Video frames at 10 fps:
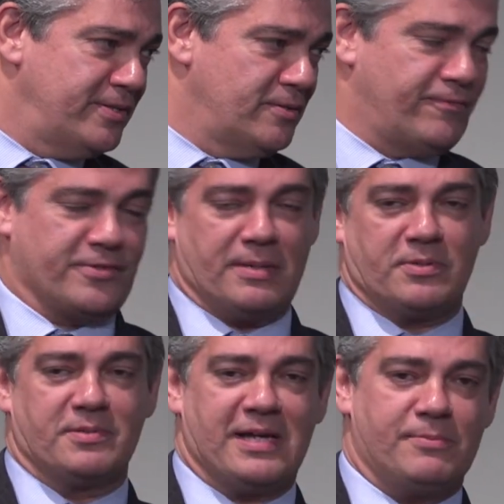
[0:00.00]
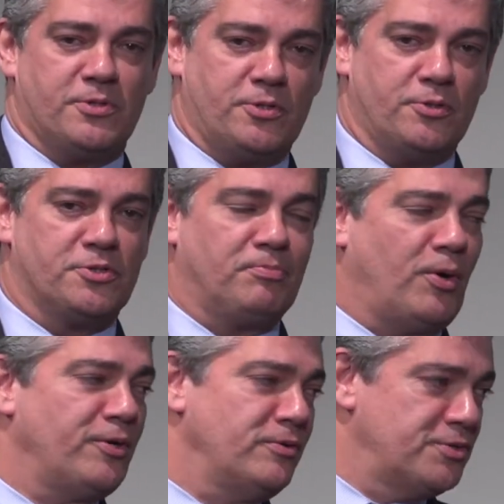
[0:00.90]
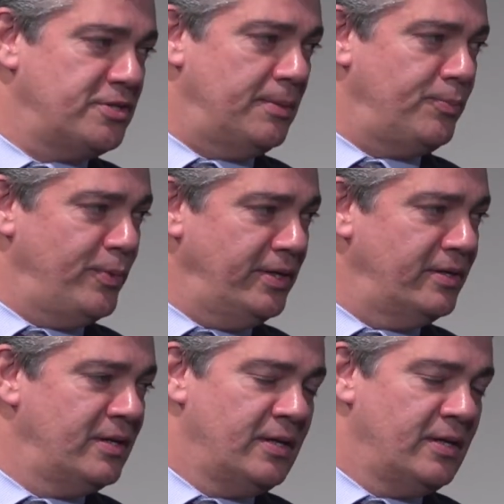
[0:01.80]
So, for example, sometimes you use partnership when